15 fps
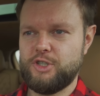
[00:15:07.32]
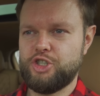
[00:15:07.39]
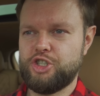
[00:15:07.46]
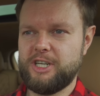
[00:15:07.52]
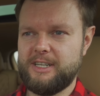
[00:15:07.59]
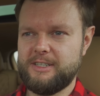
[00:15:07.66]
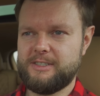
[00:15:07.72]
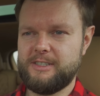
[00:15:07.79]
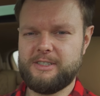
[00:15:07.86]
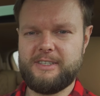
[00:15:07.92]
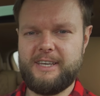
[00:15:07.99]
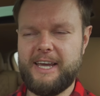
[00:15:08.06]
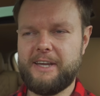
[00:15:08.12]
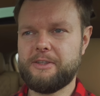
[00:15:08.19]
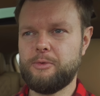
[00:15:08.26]
Genesis
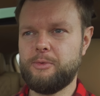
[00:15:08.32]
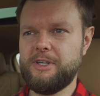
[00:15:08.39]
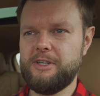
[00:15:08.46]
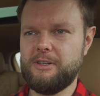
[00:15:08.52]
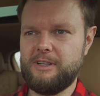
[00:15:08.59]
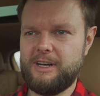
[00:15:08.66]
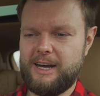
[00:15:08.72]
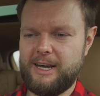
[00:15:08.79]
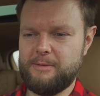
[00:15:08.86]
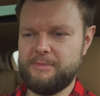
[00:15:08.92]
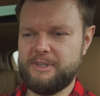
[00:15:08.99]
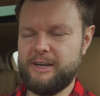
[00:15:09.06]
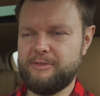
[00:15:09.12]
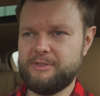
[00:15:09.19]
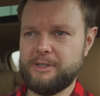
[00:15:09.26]
take the wheel. I am
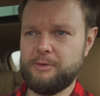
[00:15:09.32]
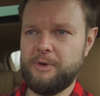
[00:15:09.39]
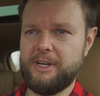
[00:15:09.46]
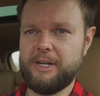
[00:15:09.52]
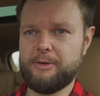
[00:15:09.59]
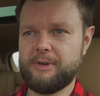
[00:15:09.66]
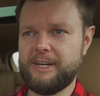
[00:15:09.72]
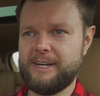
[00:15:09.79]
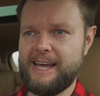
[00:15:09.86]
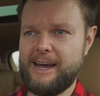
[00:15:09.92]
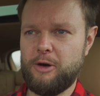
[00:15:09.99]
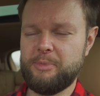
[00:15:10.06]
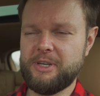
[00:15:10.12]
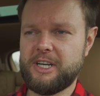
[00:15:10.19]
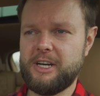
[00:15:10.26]
definitely winning right
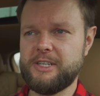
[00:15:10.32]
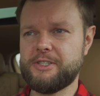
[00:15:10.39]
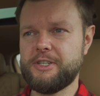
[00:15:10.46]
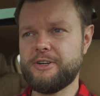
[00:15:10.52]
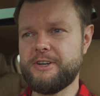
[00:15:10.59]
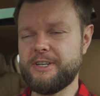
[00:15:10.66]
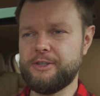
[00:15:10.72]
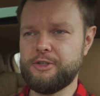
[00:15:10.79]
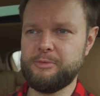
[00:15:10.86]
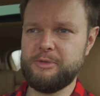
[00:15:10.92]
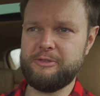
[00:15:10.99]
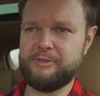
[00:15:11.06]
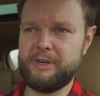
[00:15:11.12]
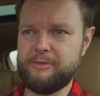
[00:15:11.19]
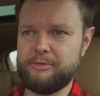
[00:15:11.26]
now because, Yuri, do me
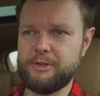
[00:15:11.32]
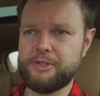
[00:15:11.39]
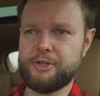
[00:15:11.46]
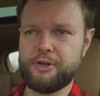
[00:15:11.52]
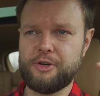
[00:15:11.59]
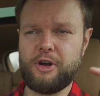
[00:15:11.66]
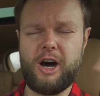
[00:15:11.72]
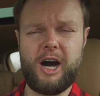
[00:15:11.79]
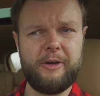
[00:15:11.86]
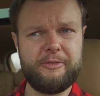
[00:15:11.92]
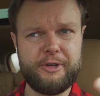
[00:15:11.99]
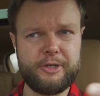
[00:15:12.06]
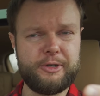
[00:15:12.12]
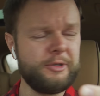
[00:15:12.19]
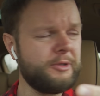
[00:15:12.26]
a favor and turn off
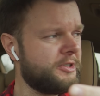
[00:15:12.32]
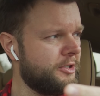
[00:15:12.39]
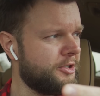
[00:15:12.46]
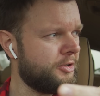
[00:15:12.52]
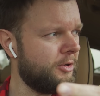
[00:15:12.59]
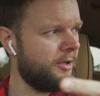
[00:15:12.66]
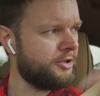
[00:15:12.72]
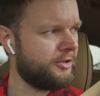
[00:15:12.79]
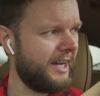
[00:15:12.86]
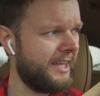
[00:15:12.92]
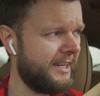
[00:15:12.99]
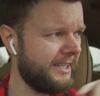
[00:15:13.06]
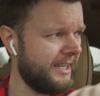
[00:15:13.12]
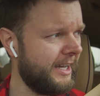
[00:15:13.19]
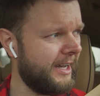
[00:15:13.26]
your cruise control and try
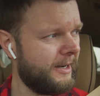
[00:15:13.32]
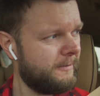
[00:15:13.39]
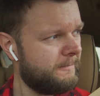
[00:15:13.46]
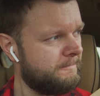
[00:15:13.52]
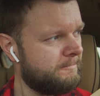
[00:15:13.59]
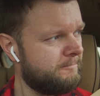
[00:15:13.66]
that again.